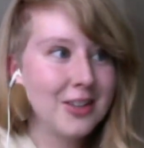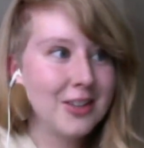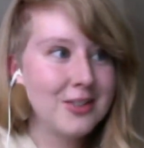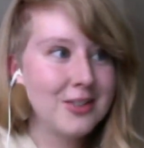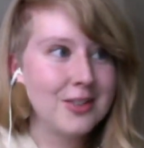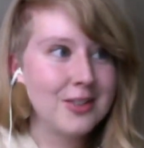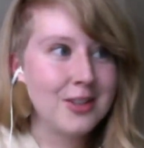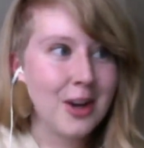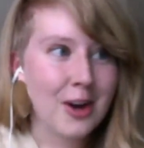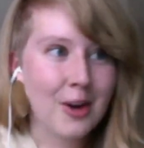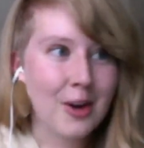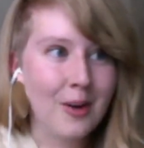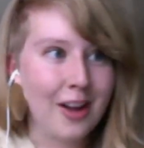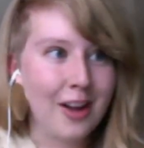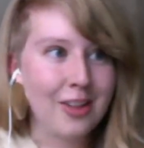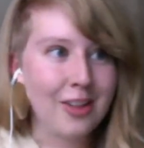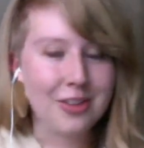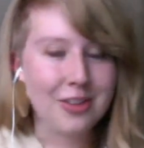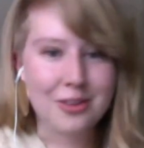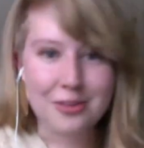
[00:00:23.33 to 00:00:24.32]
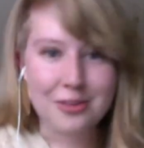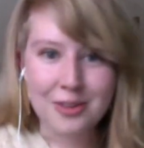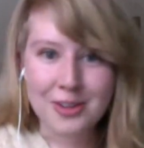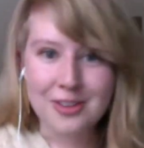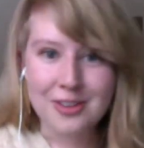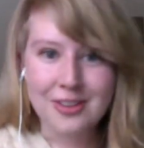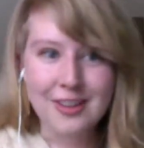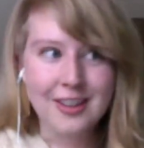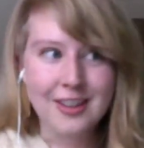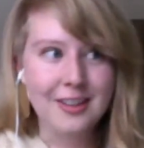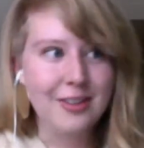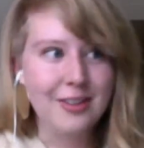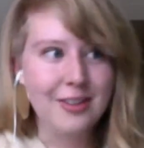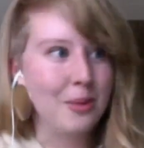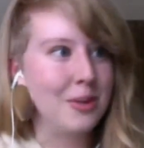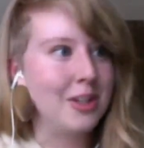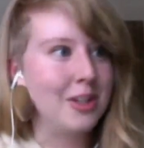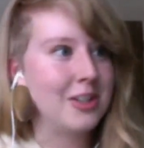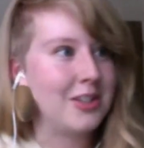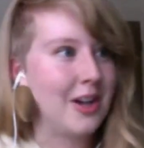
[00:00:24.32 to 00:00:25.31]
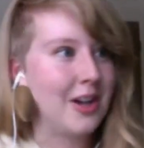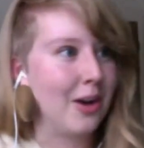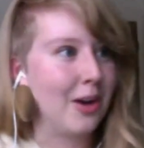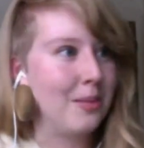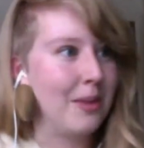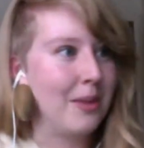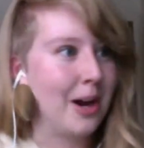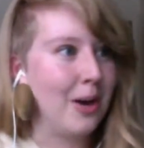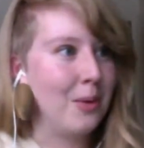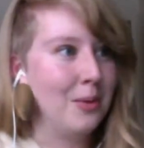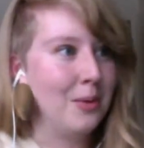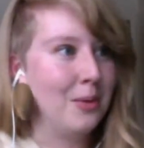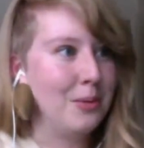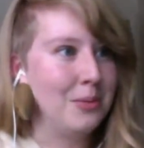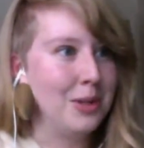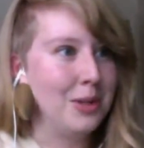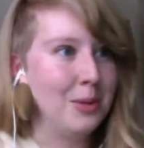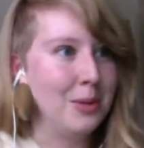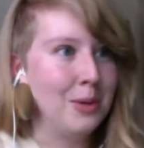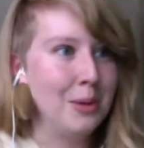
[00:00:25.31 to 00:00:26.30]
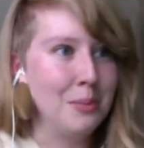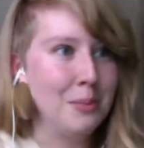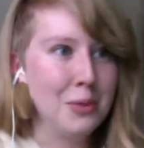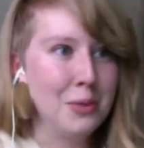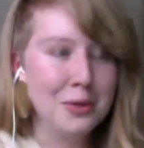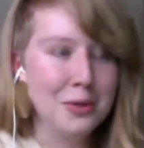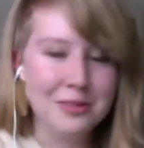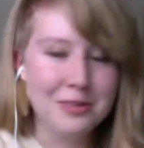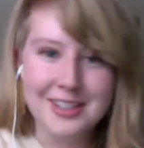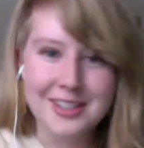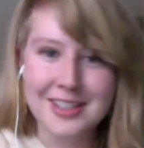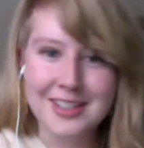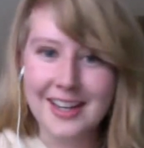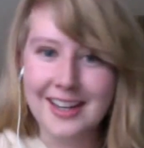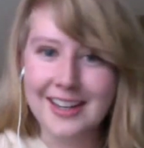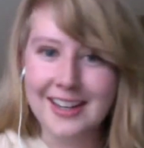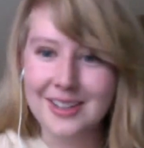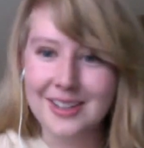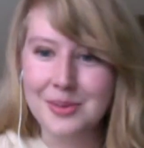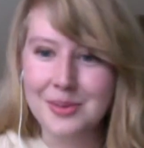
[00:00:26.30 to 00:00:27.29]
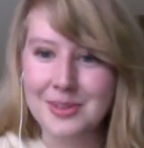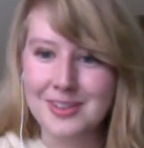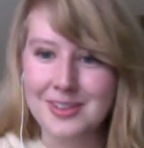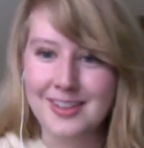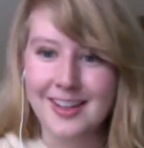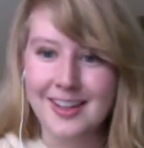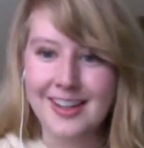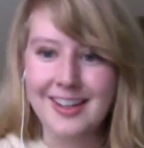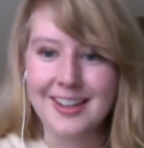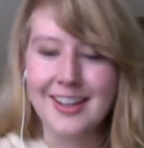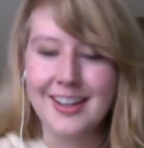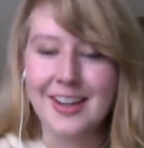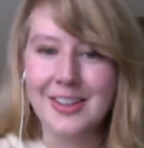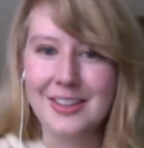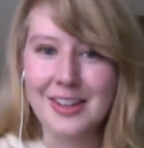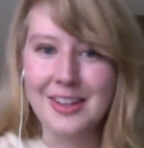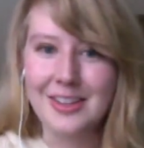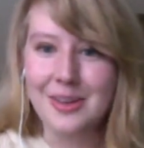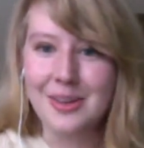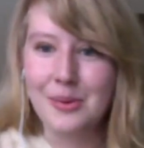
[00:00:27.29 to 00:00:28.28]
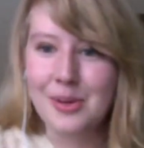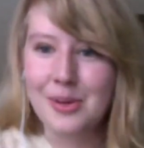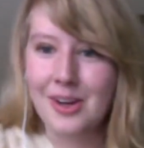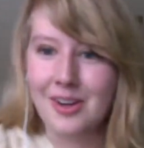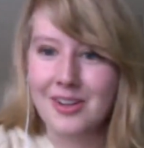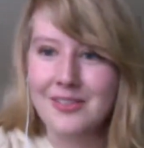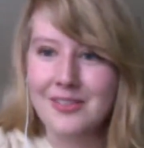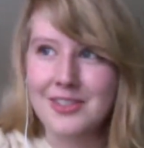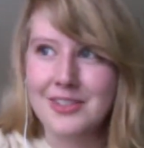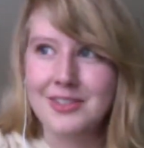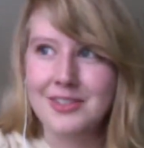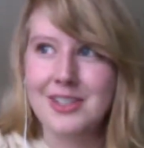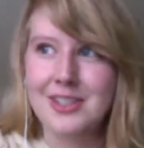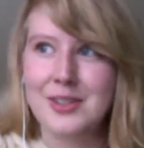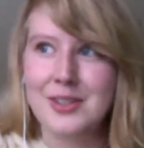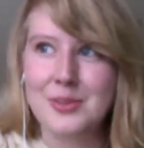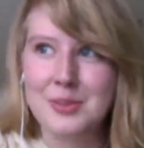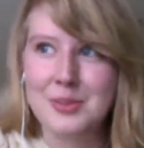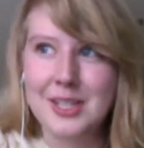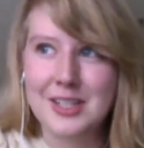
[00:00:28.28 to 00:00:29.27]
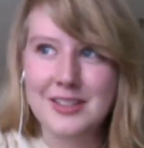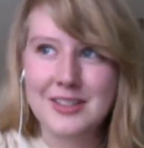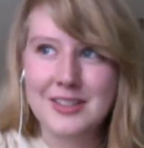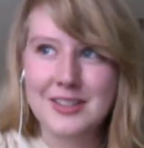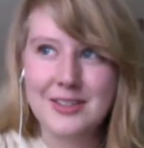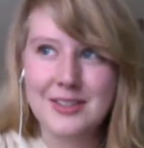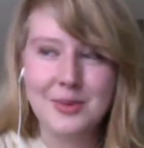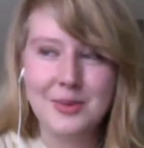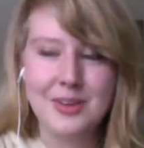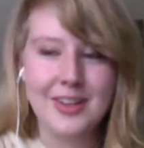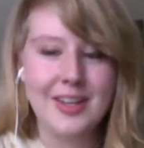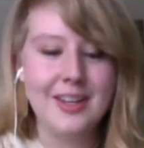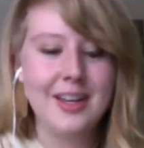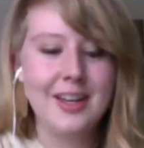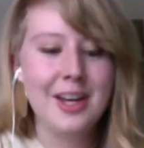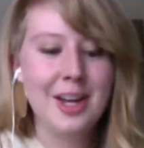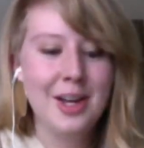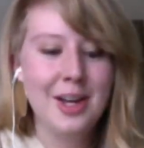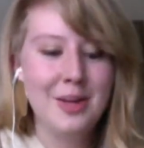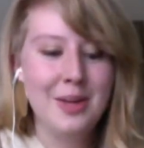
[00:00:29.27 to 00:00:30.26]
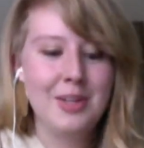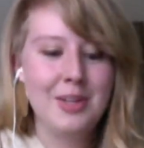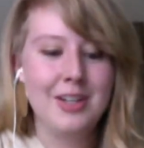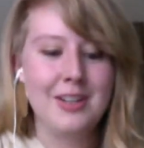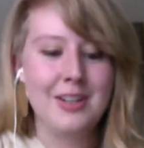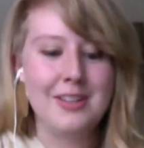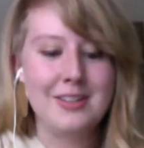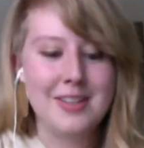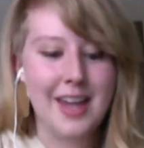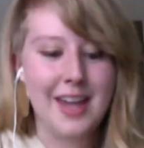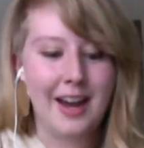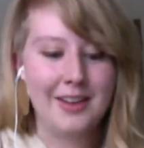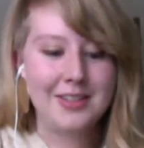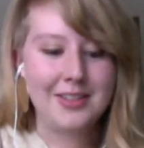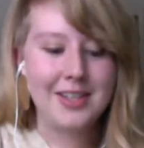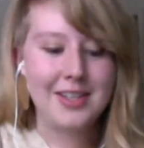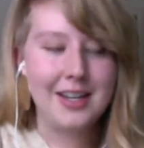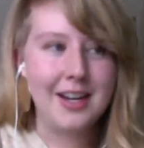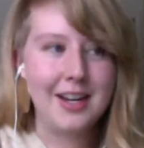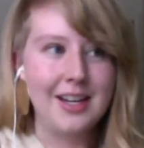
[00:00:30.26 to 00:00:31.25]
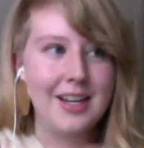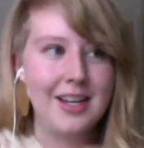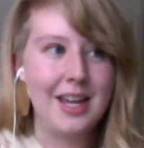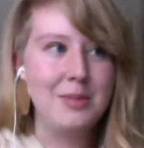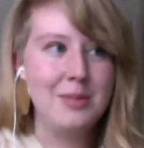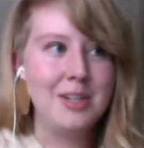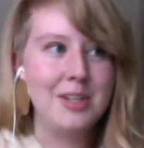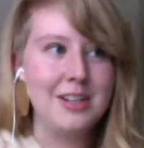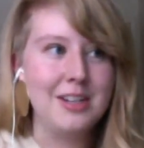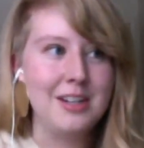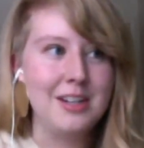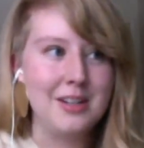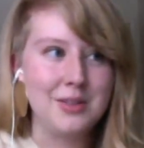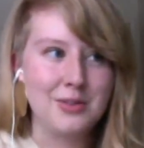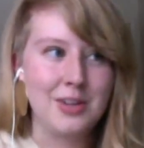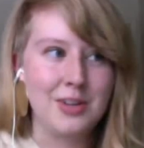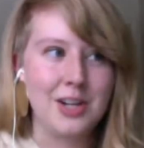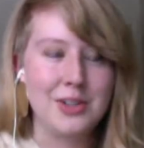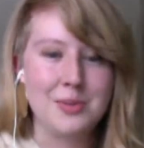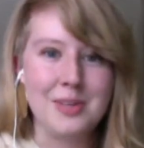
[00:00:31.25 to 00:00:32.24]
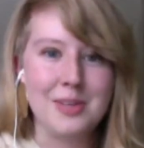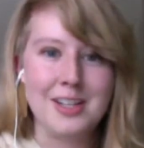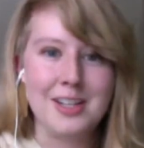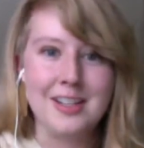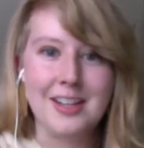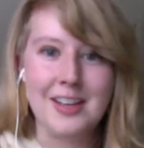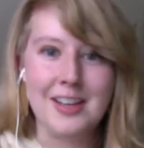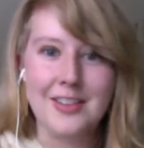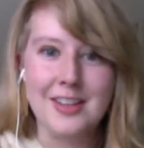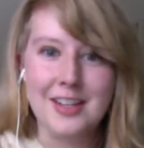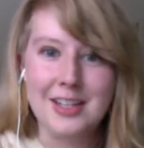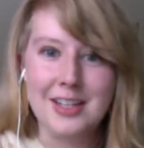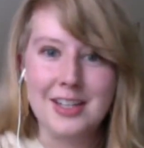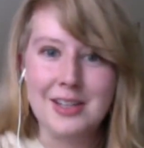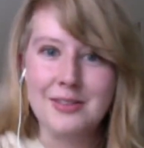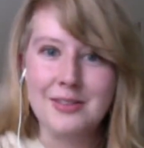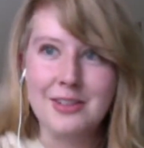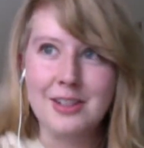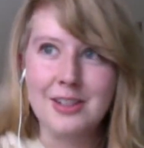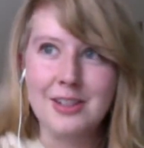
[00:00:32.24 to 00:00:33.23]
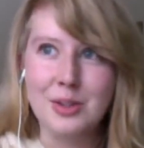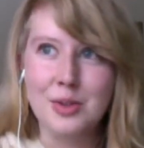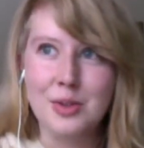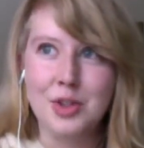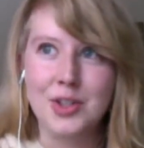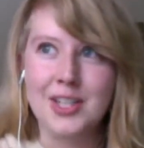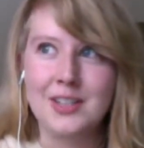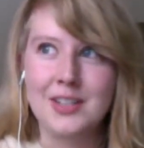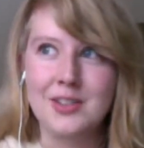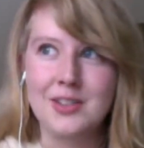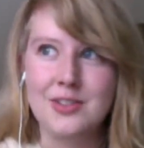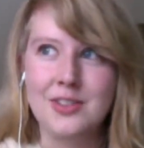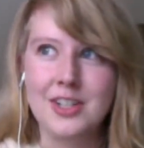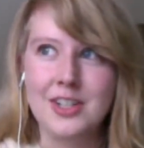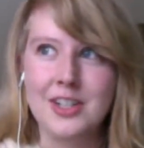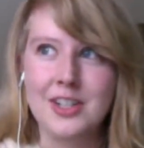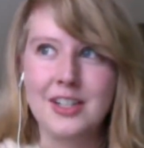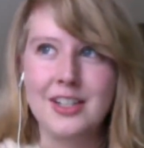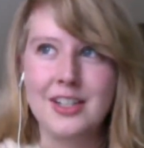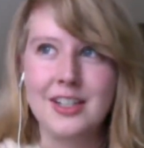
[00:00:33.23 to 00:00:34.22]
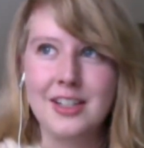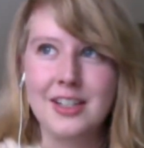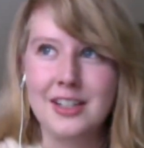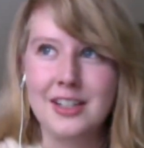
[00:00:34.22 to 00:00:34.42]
So I thought the first thing that we could talk about would be what move-in day was like, and I think that we all have different experiences with it because Cassie and I came in as freshmen, and then Eva, you transferred